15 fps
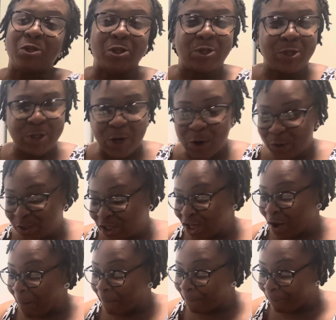the search
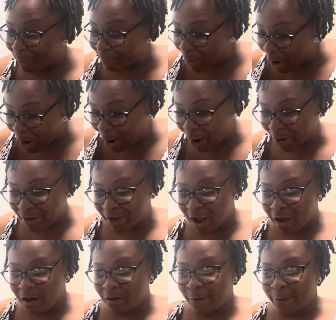bar,
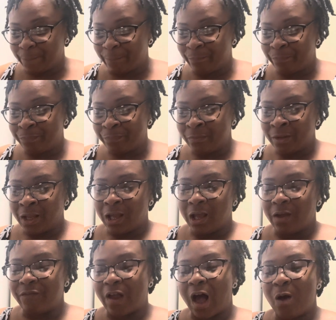y'all.
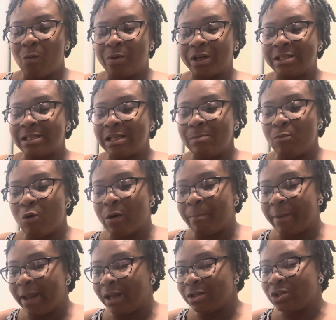If y'all want to see more
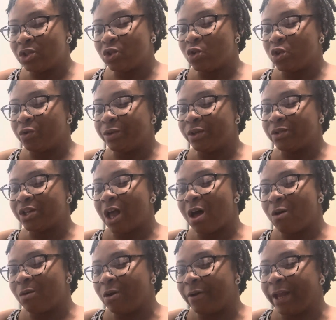baking tutorials,
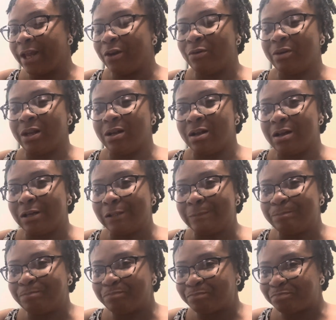y'all go ahead on and uh,
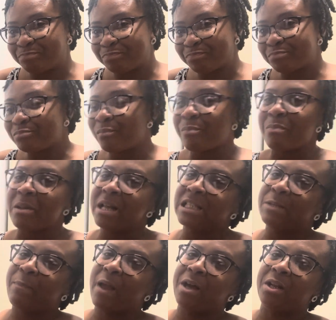
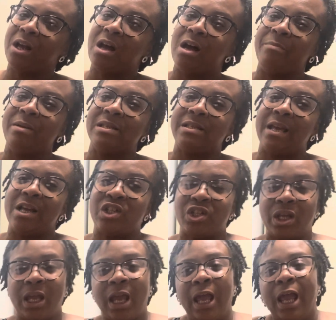spam the comment
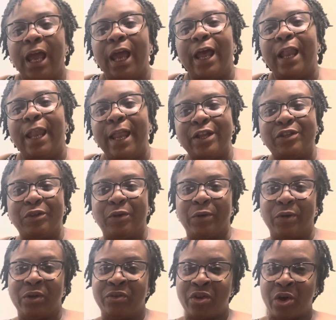section. Let your
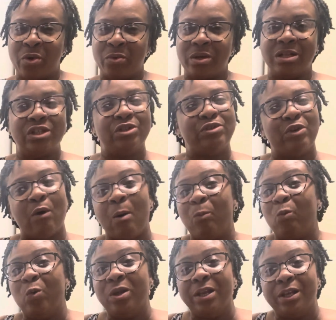girl know because, you know,
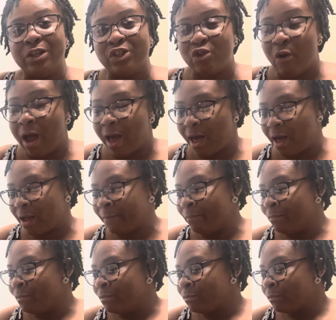I'm willing to try
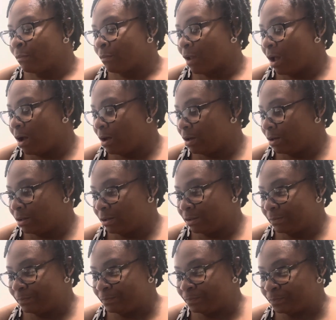it.
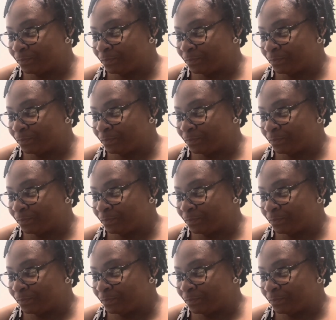Um,